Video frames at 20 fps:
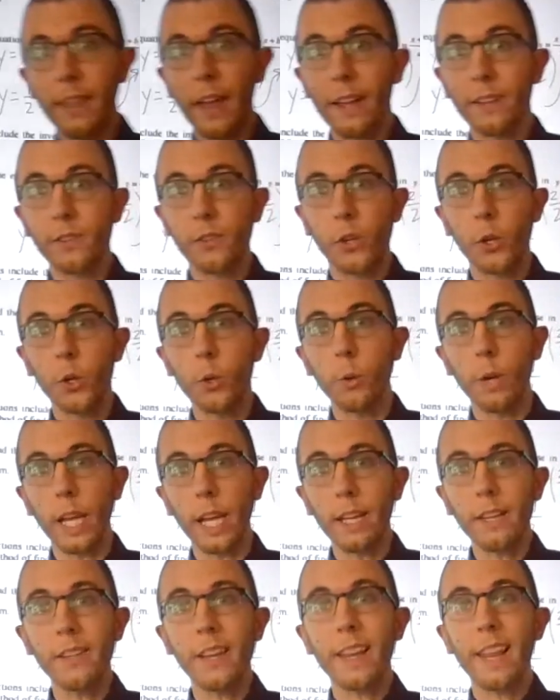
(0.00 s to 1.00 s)
that's too
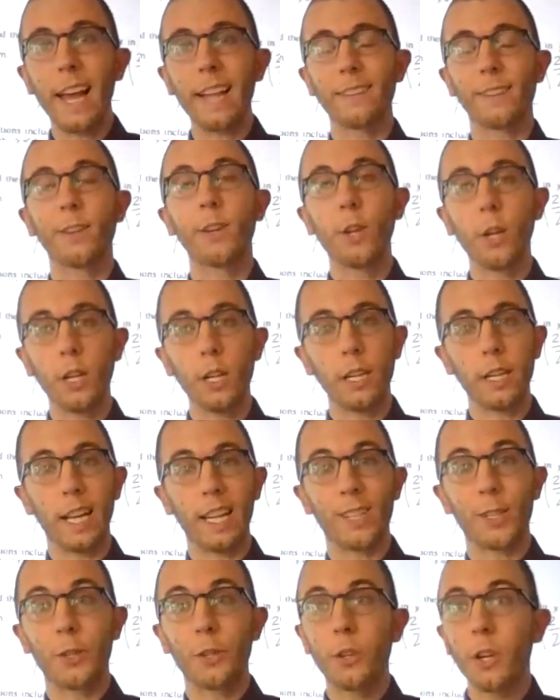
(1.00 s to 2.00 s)
easy, that's good.
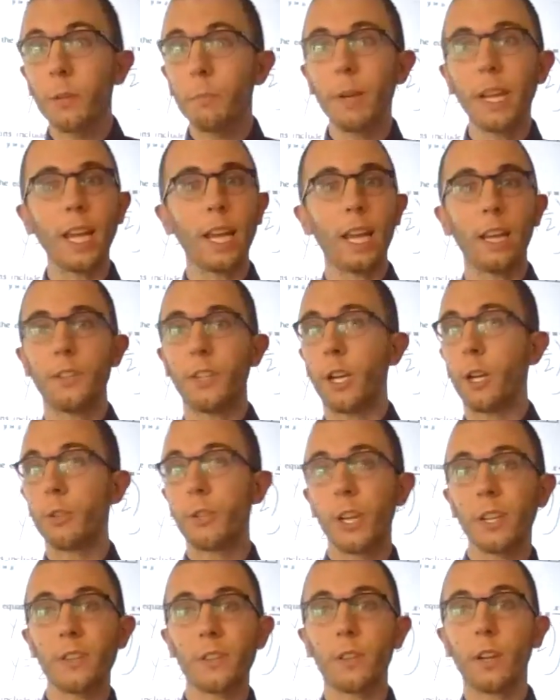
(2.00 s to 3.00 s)
It should be easy. You're
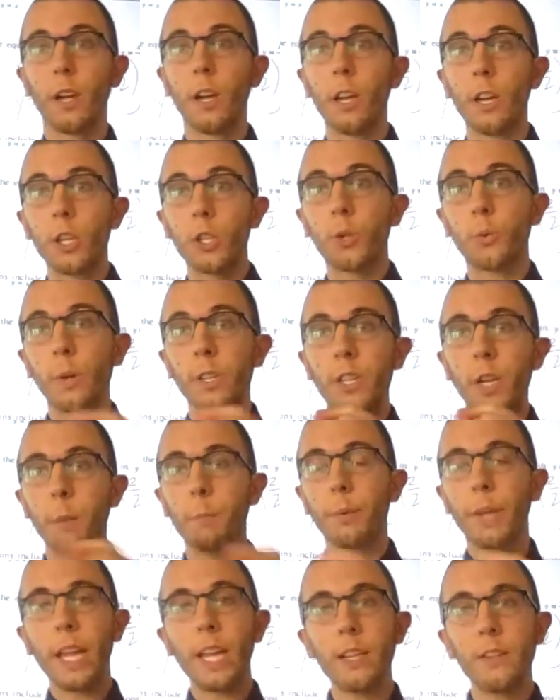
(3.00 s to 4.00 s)
just switching
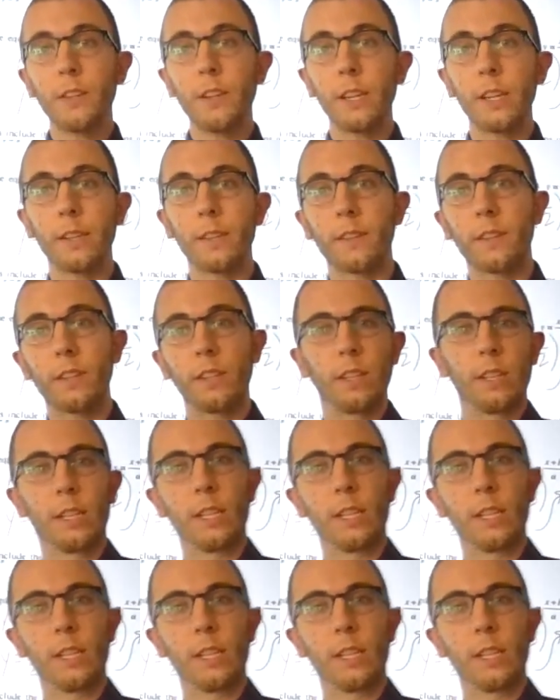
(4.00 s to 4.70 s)
places.